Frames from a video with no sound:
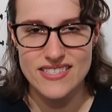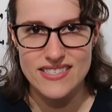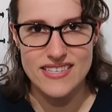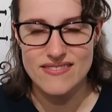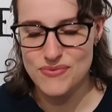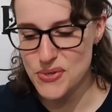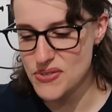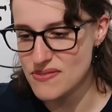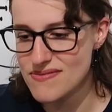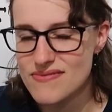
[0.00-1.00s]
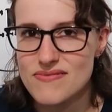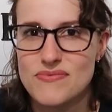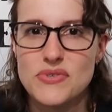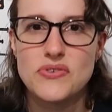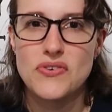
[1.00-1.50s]
they just get real
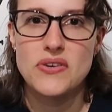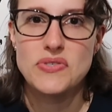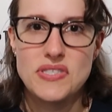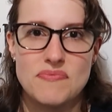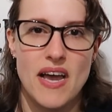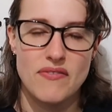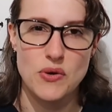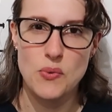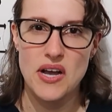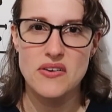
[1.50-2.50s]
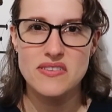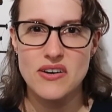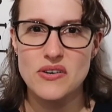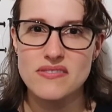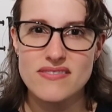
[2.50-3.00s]
real gross after a while and
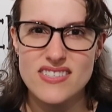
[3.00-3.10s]
all,